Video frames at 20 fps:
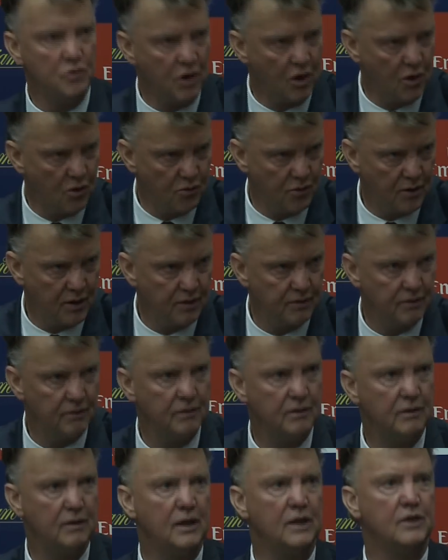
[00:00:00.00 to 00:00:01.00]
know,
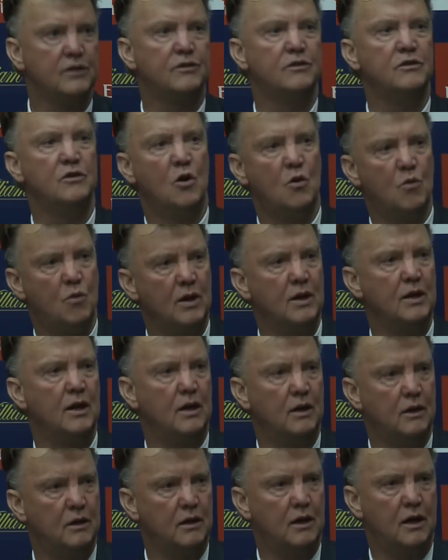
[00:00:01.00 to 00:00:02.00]
as no
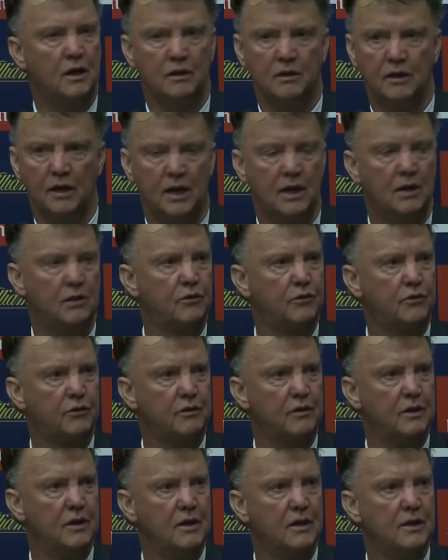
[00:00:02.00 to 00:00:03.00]
one other else,
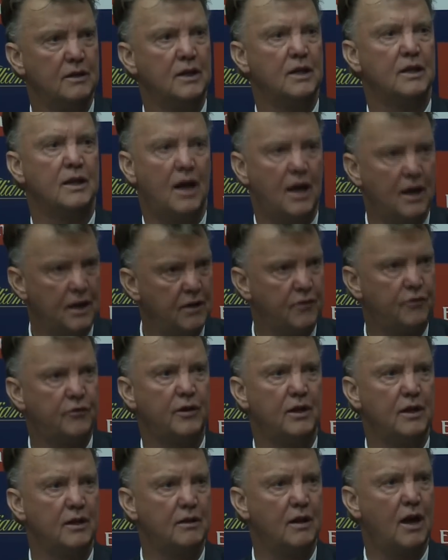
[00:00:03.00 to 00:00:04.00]
that I have
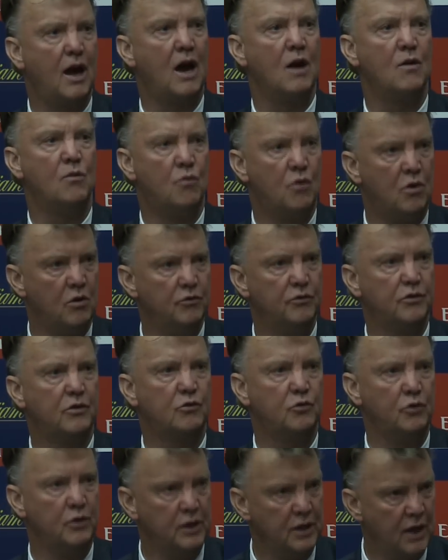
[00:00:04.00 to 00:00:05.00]
said I want
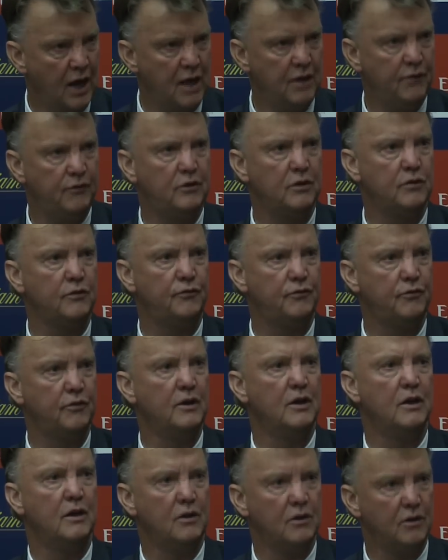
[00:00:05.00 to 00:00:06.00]
creative,
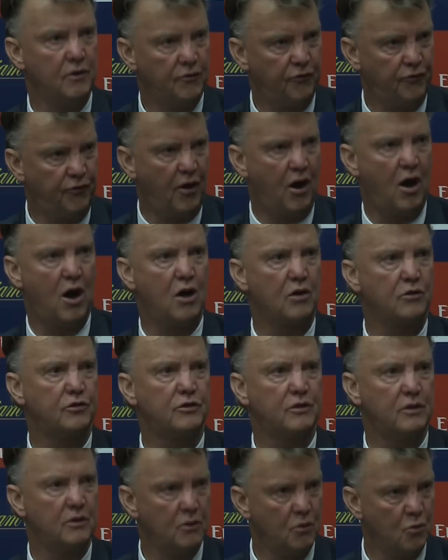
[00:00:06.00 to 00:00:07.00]

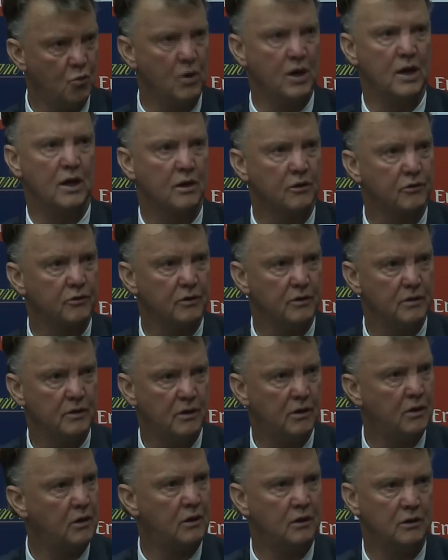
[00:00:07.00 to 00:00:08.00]
fast wingers,
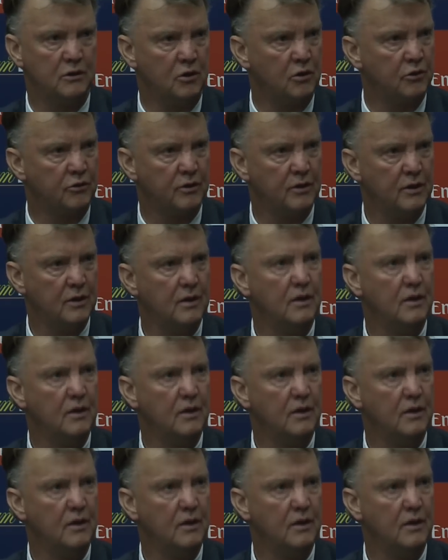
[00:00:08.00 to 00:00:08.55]
or not,